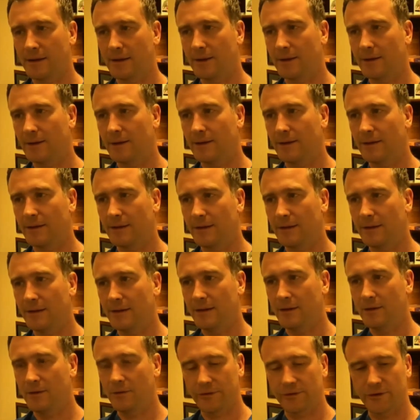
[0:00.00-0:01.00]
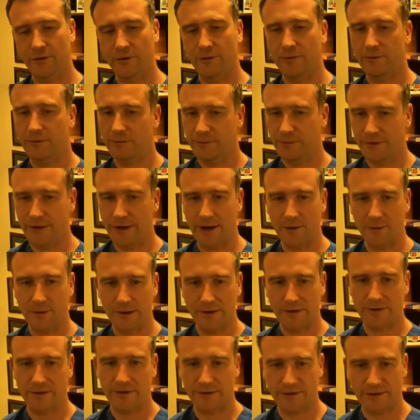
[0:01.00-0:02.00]

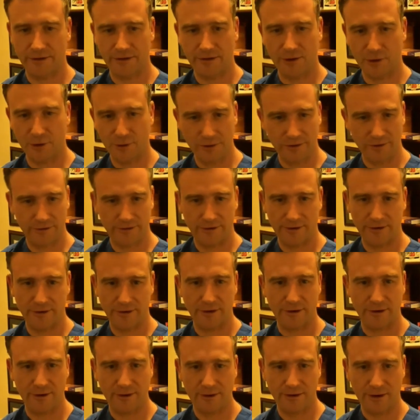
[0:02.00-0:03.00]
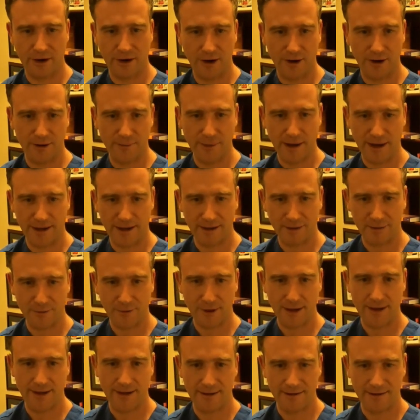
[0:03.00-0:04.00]
diuresis is always the automatic
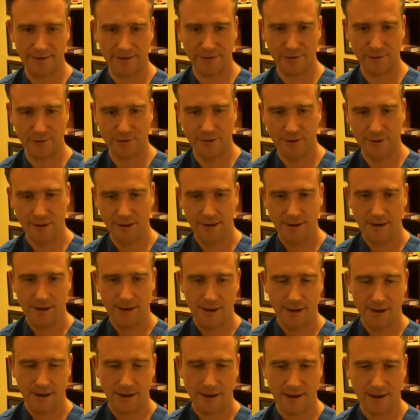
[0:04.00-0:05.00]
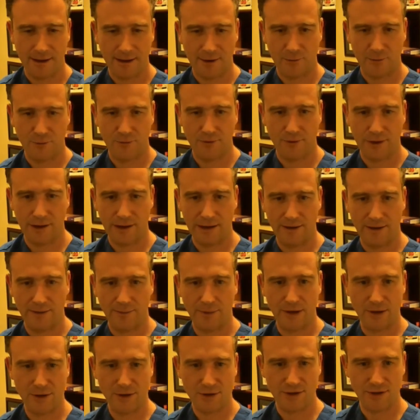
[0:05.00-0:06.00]
right answer in a
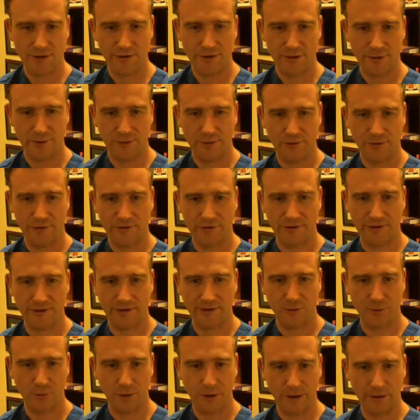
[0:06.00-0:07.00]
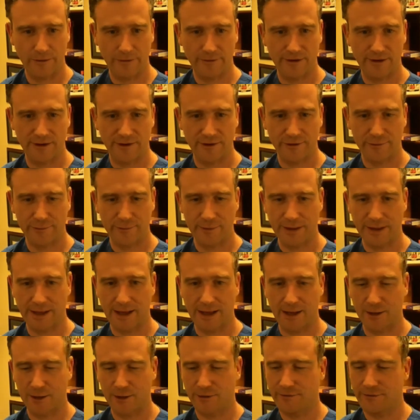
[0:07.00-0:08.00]
patient who's in the weaning phase of
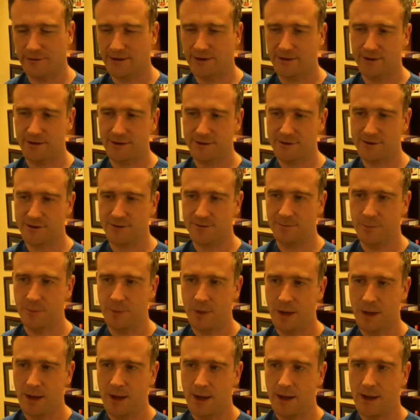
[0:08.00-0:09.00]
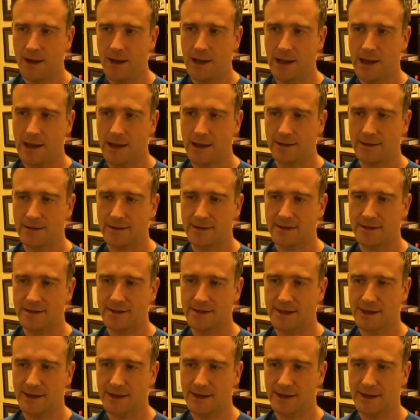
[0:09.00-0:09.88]
mechanical ventilation. And